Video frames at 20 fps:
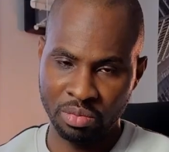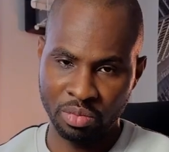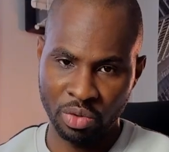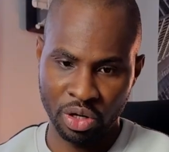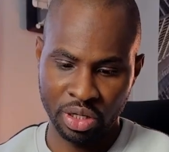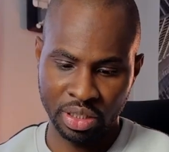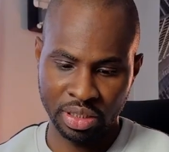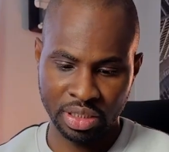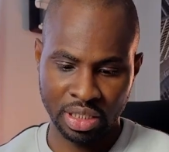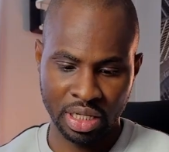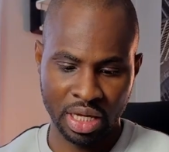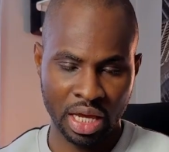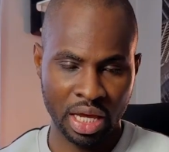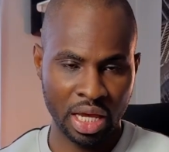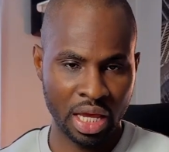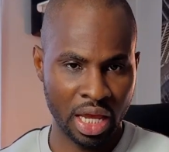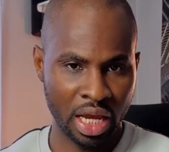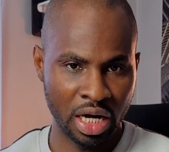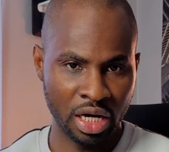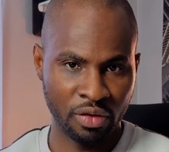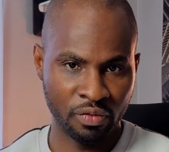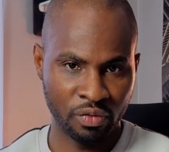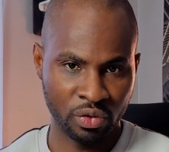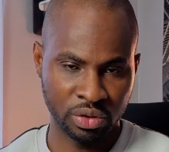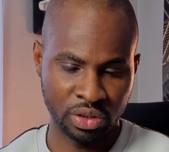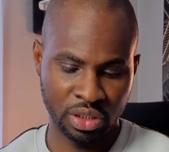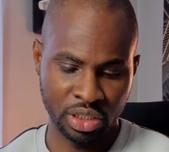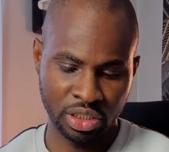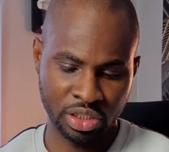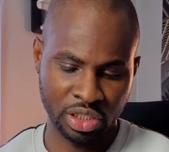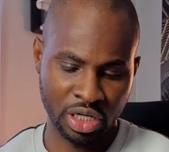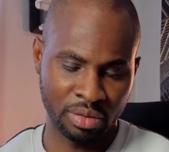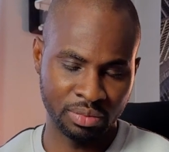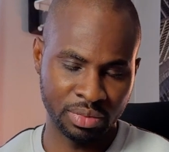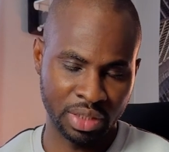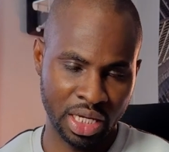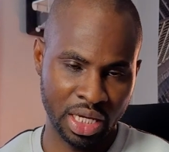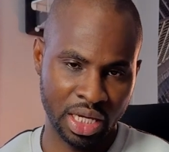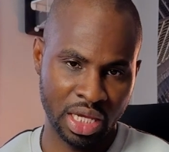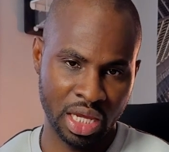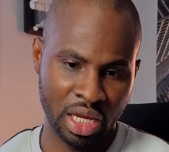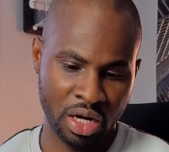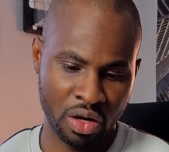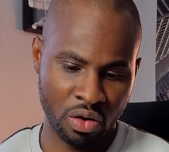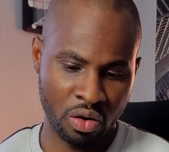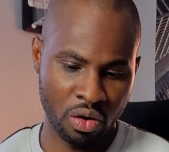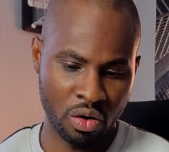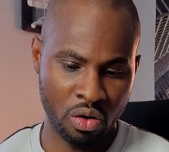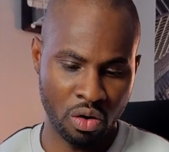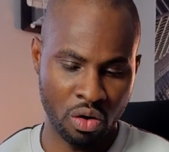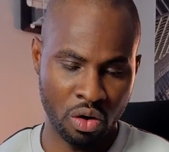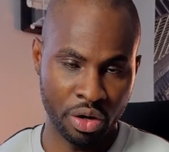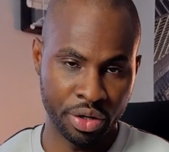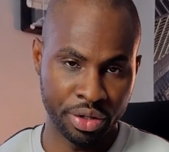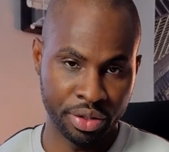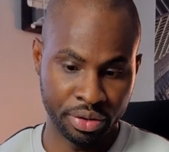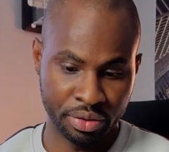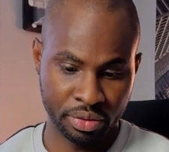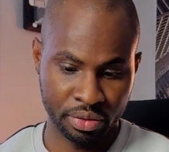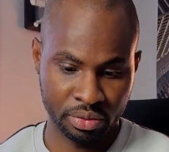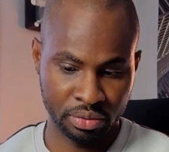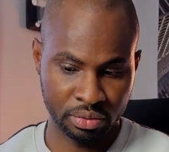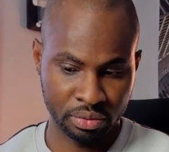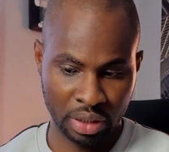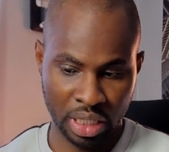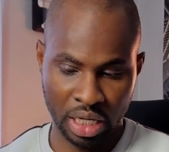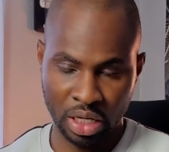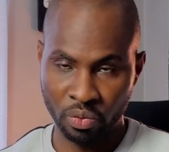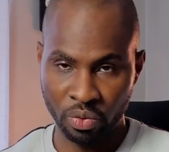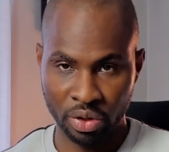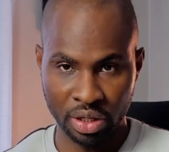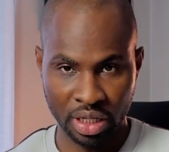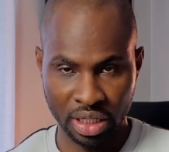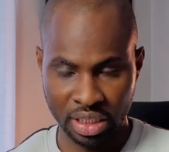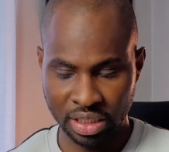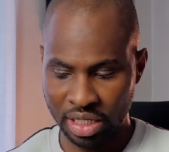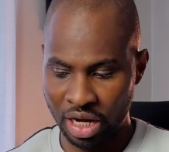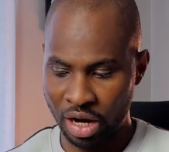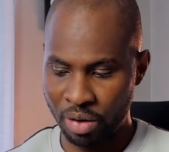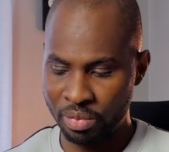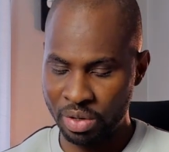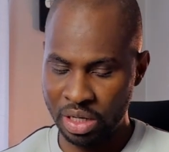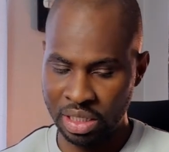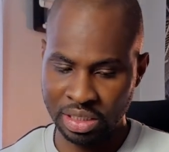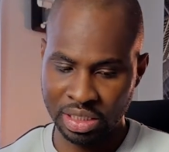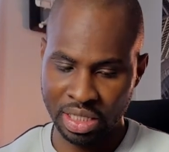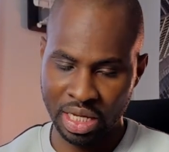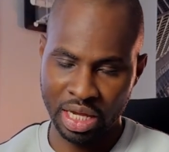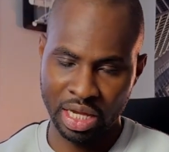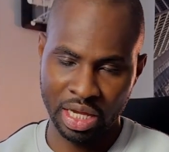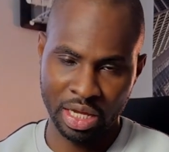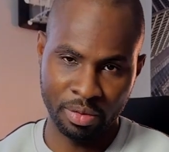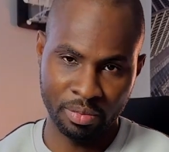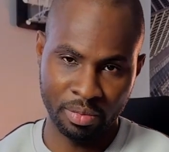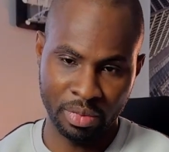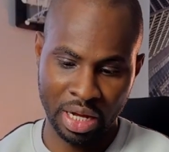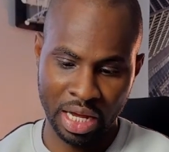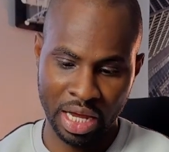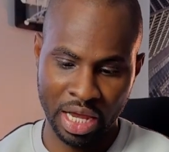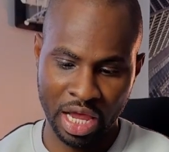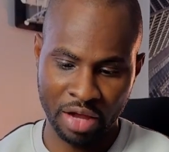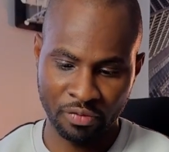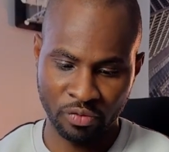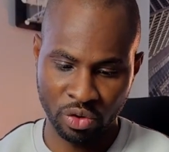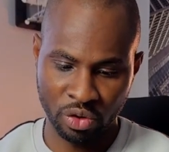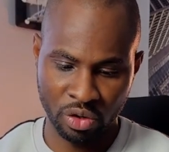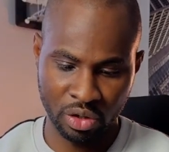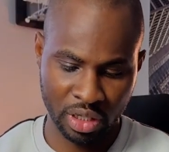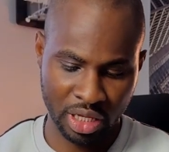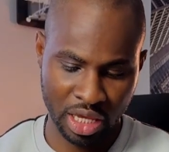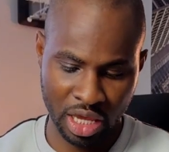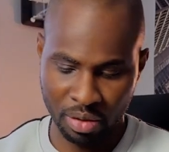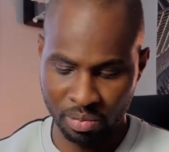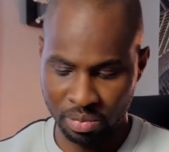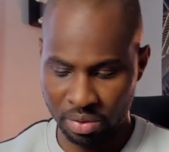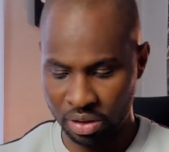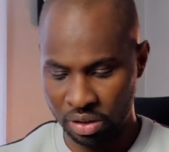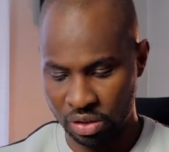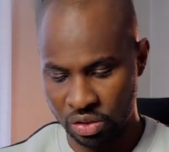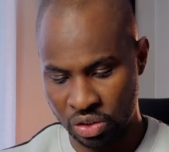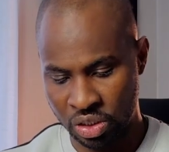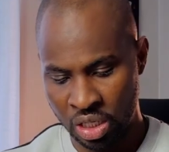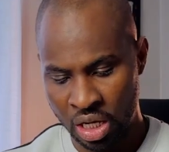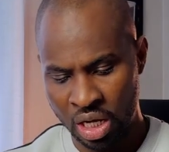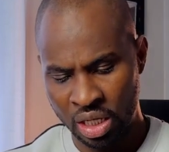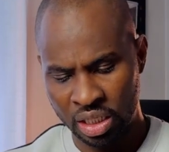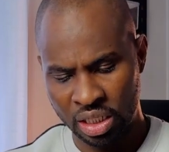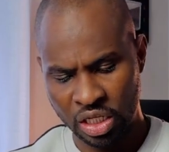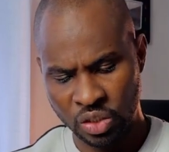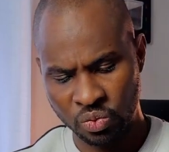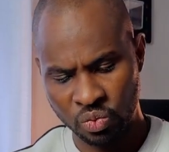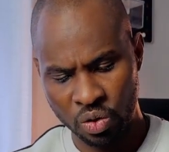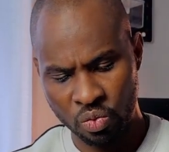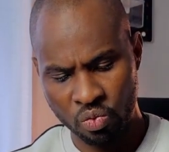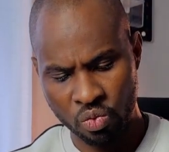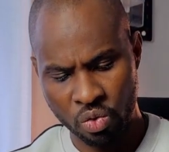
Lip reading: monitor any footage I'm taking on any one of these cameras. I have got cables. This one